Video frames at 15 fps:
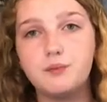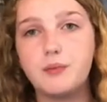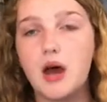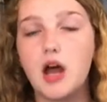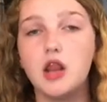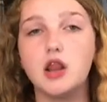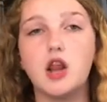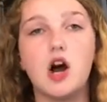A
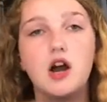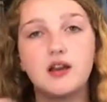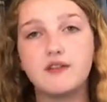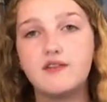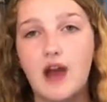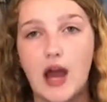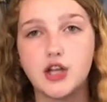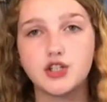lot of
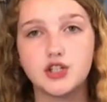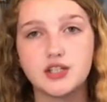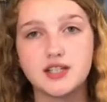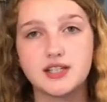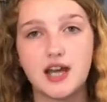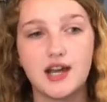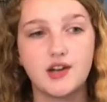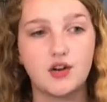fashion
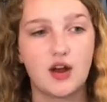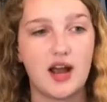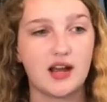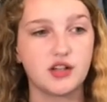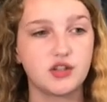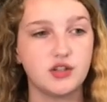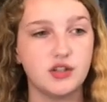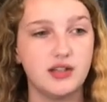designer
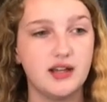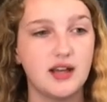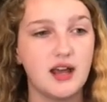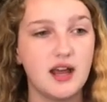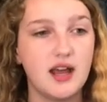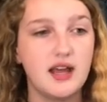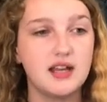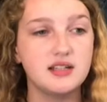actually
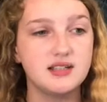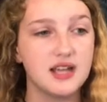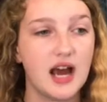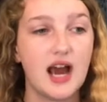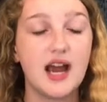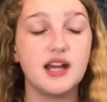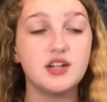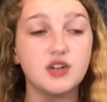
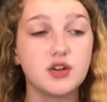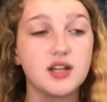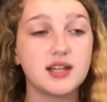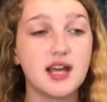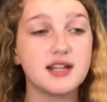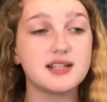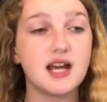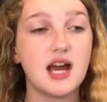died during
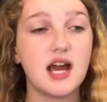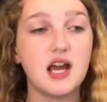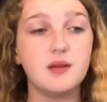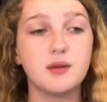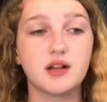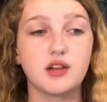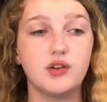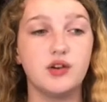that time,
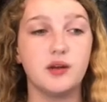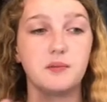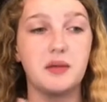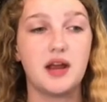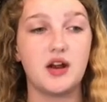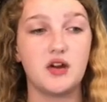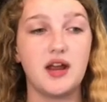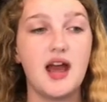including
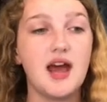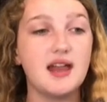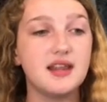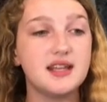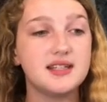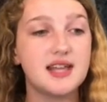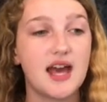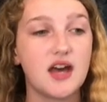Perry
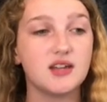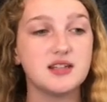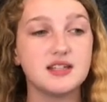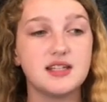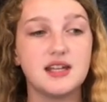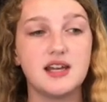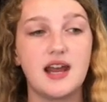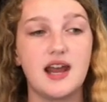Ellis,
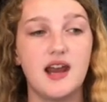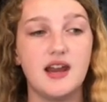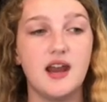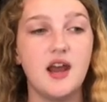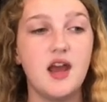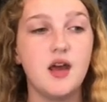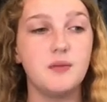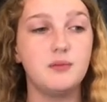Halston, and
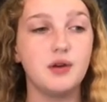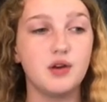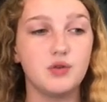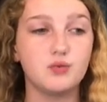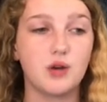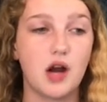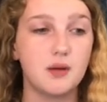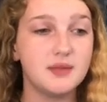Bill
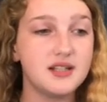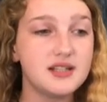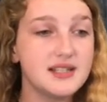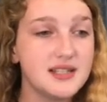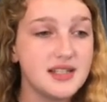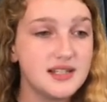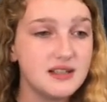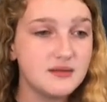
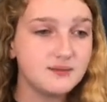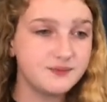Robinson.